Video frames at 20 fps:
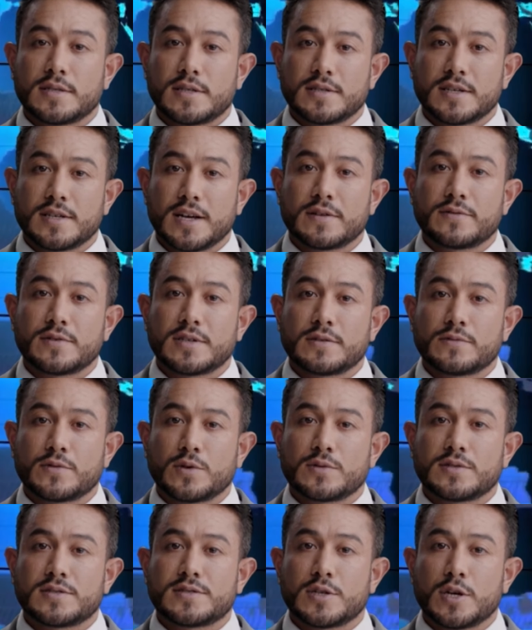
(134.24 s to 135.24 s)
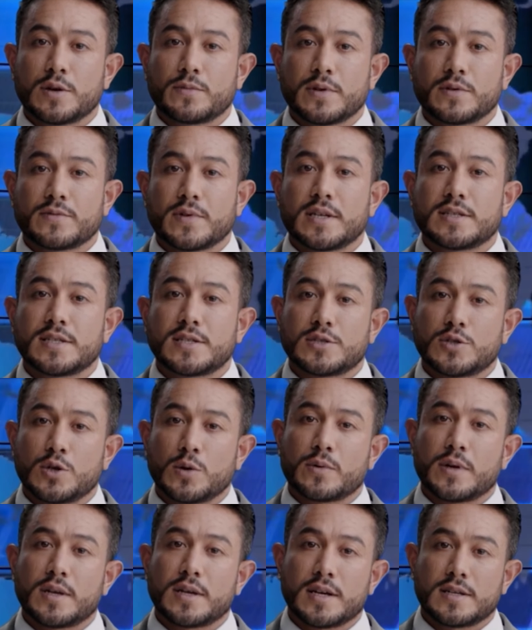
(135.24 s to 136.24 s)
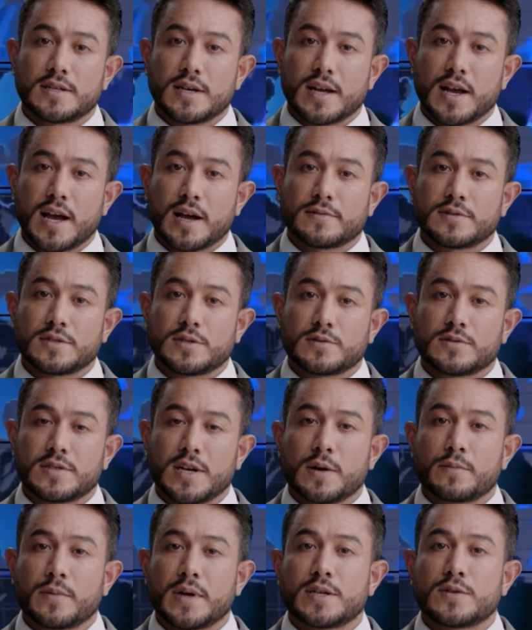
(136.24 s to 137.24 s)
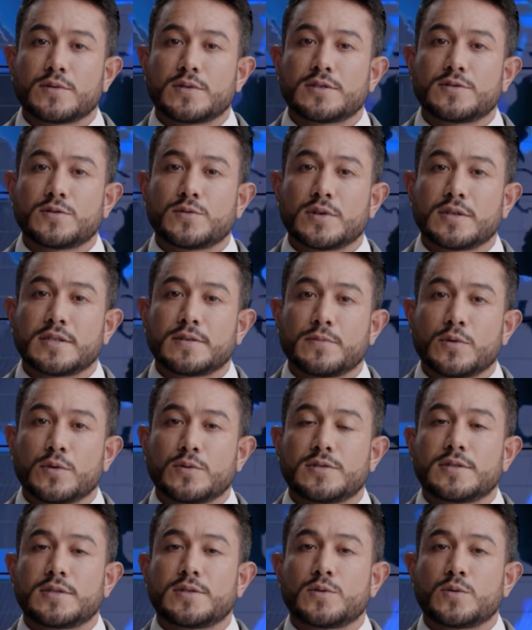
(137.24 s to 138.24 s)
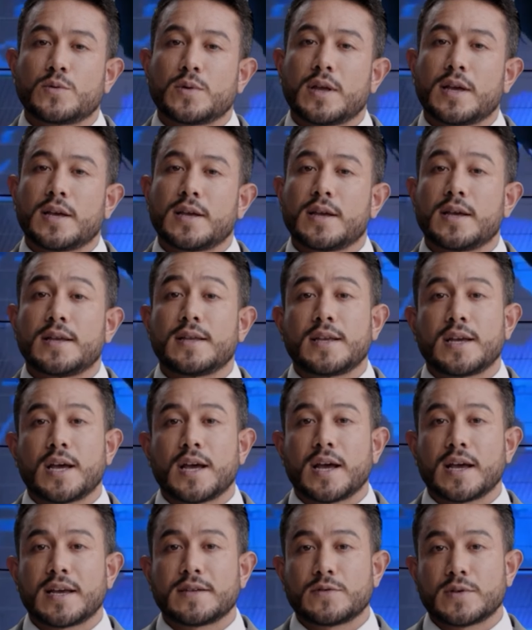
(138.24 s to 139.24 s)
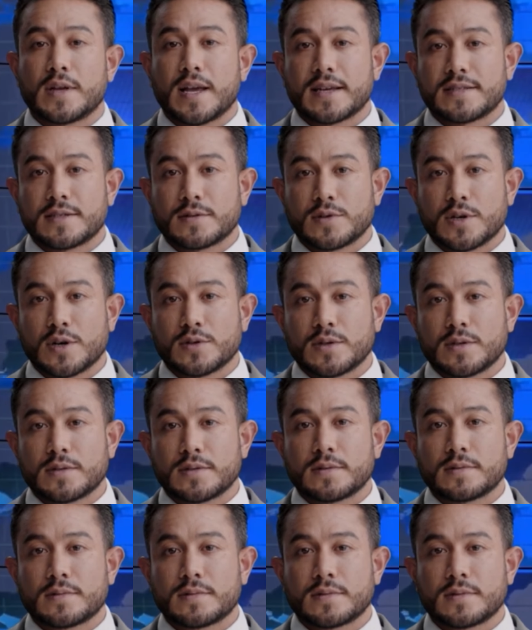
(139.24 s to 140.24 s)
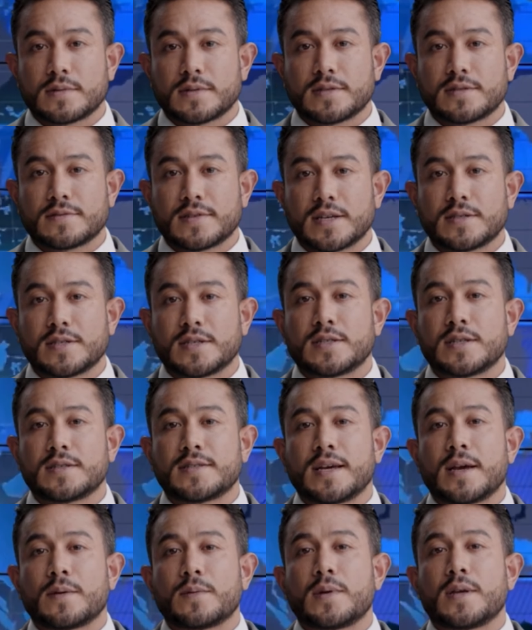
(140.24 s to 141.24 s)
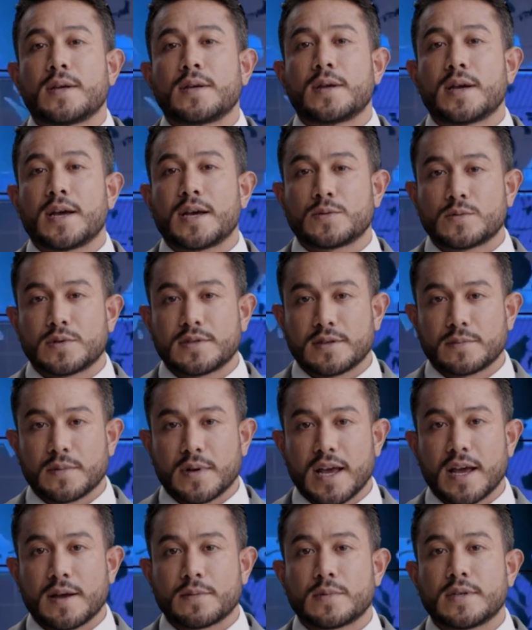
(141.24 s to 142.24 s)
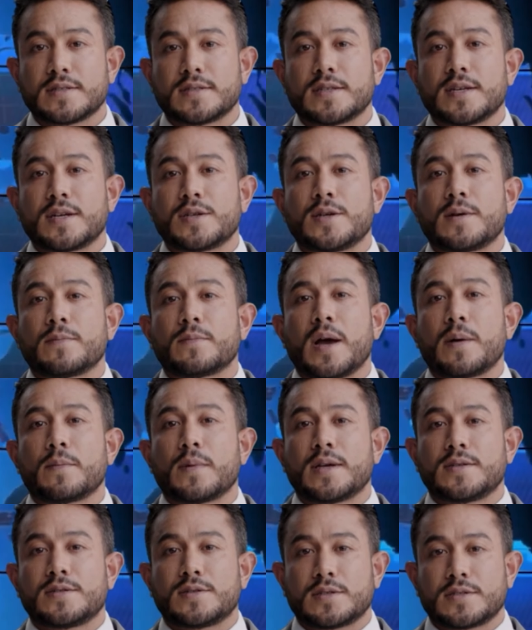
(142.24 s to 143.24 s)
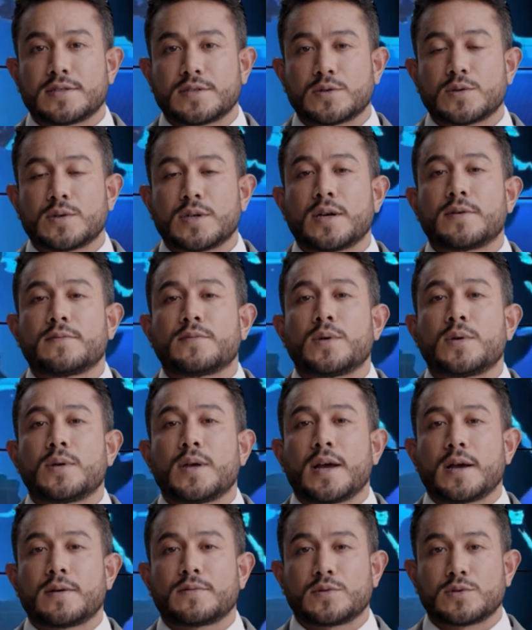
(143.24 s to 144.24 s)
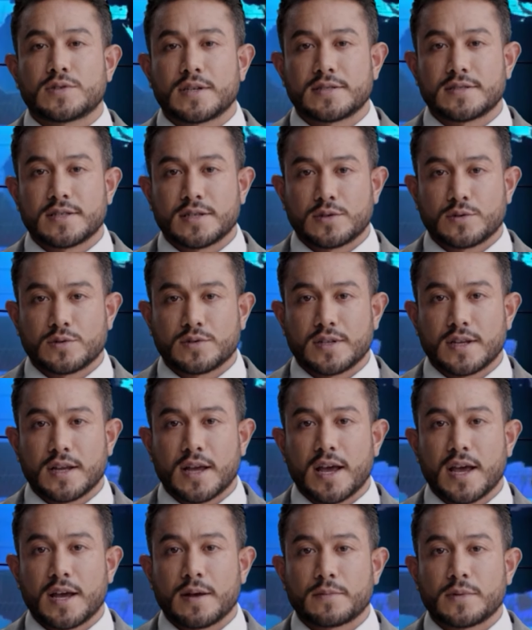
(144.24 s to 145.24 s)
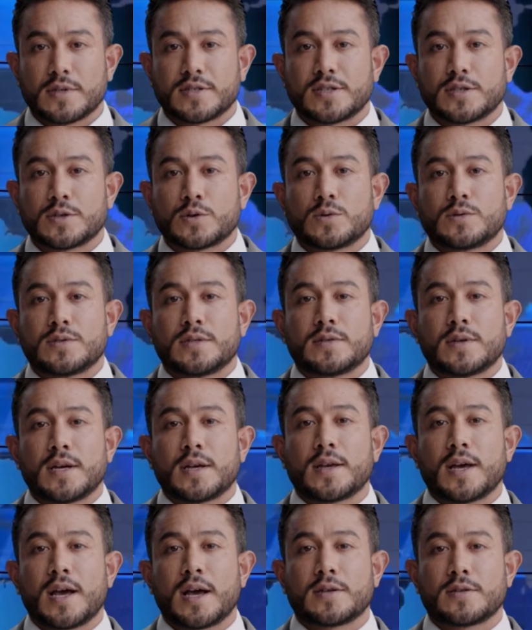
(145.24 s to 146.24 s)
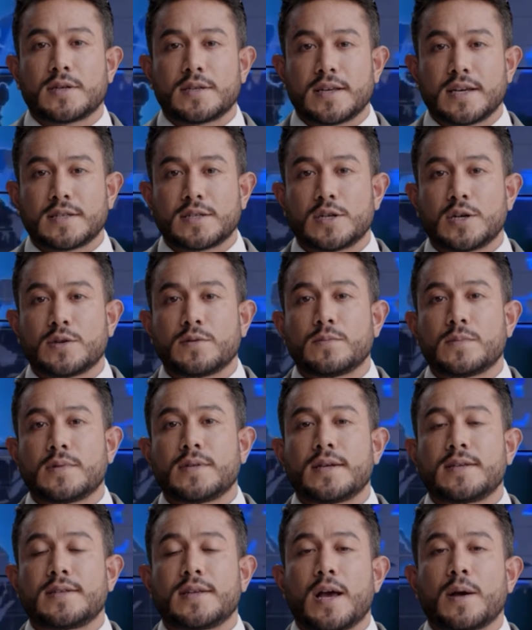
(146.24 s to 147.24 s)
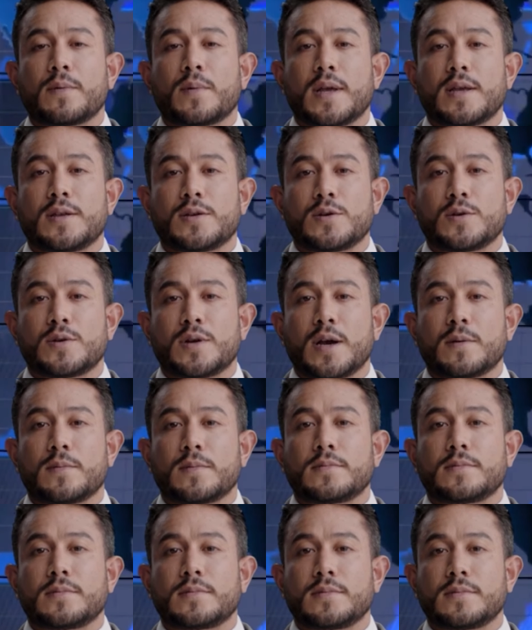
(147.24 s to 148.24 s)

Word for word: The event focused on providing global learning avenues to the students post-school in India as well as abroad. Citing the same, there was a planned presentation by Masters Union for their futuristic UG and PG course right at the center of Business Hub in Gurugram.